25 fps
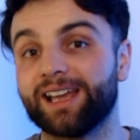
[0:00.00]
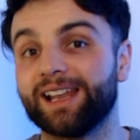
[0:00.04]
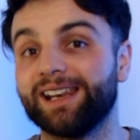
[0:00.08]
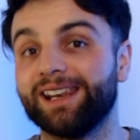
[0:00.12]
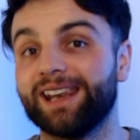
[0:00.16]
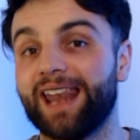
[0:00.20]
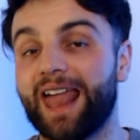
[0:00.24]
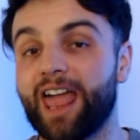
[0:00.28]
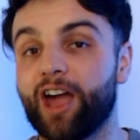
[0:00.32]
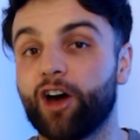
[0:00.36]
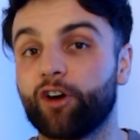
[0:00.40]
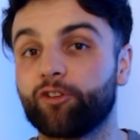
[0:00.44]

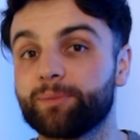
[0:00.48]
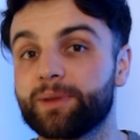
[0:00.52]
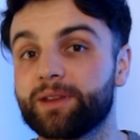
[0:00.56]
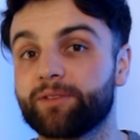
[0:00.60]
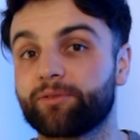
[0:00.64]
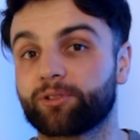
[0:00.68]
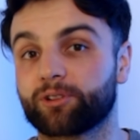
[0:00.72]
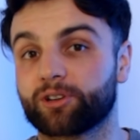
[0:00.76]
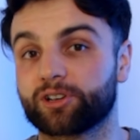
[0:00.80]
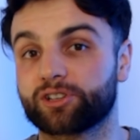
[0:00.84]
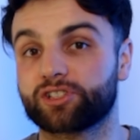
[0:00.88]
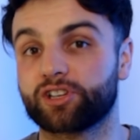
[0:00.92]
lay off me
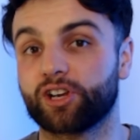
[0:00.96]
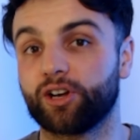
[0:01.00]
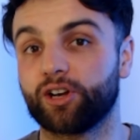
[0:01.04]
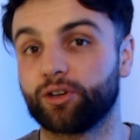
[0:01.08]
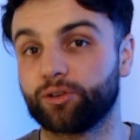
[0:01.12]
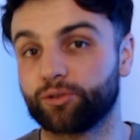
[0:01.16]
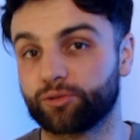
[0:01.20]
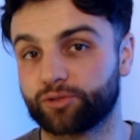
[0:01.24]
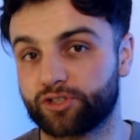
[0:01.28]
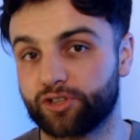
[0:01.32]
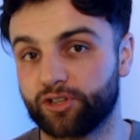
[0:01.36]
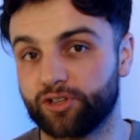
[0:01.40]
for a
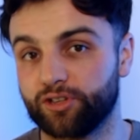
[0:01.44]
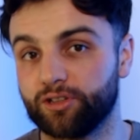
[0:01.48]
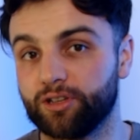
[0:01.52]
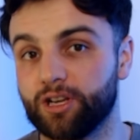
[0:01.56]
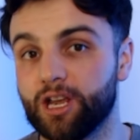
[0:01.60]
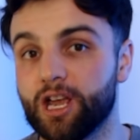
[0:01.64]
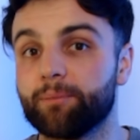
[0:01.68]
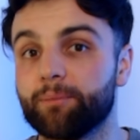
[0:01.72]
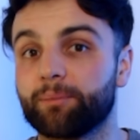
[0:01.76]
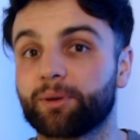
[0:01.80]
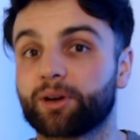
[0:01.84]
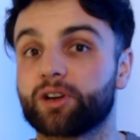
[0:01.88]
turn or 2,
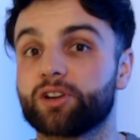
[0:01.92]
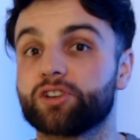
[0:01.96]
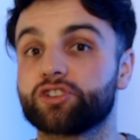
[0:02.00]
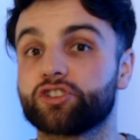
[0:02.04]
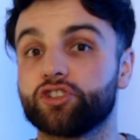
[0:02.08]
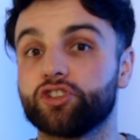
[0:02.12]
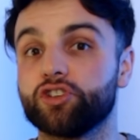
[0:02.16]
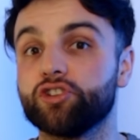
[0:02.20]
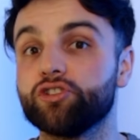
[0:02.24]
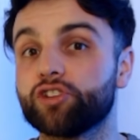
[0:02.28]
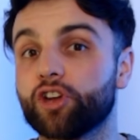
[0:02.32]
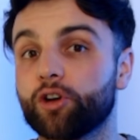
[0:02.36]

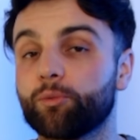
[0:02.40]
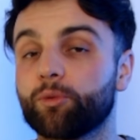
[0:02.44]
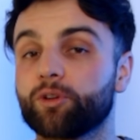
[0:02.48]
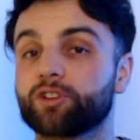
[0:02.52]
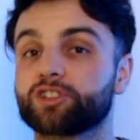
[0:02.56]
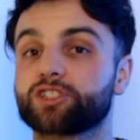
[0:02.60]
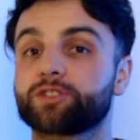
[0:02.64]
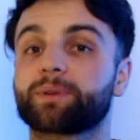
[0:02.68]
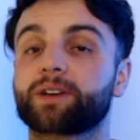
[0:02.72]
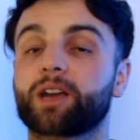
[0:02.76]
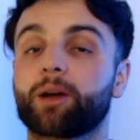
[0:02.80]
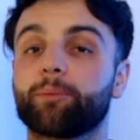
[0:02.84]
because you don't
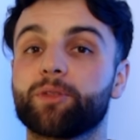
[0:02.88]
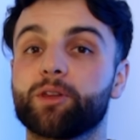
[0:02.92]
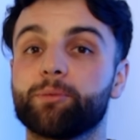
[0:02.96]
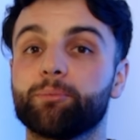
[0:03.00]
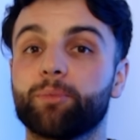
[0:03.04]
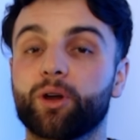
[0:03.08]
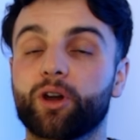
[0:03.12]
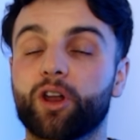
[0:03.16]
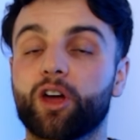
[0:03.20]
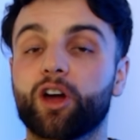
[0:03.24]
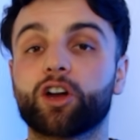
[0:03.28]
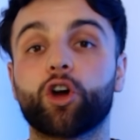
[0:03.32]
want to become the
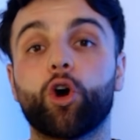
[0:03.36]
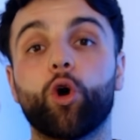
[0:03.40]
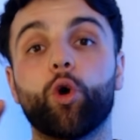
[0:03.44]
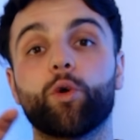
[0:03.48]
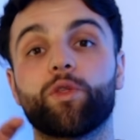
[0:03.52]
Monarch,